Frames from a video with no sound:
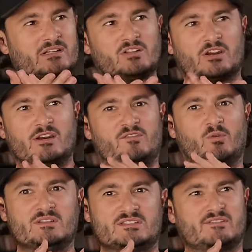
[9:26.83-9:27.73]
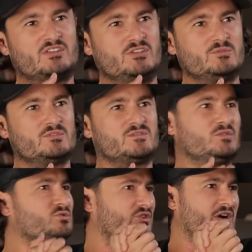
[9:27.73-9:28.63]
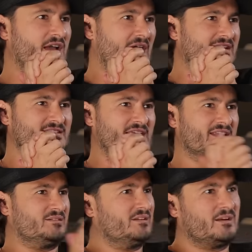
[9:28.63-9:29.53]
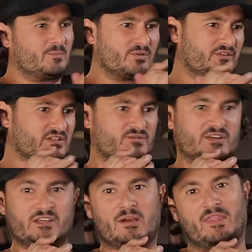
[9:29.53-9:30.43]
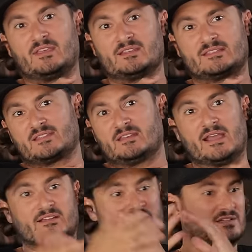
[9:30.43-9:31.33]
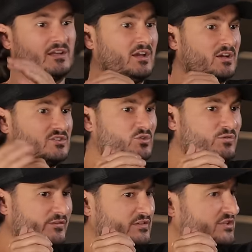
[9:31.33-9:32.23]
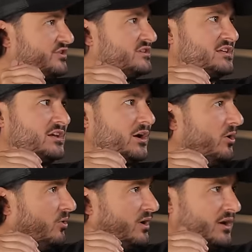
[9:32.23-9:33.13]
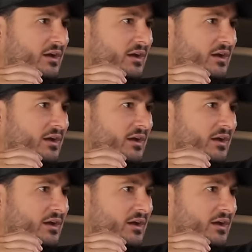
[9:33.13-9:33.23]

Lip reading: McLaren F1s have a huge future. I said it in a previous video. I think it's the next 250 GTO.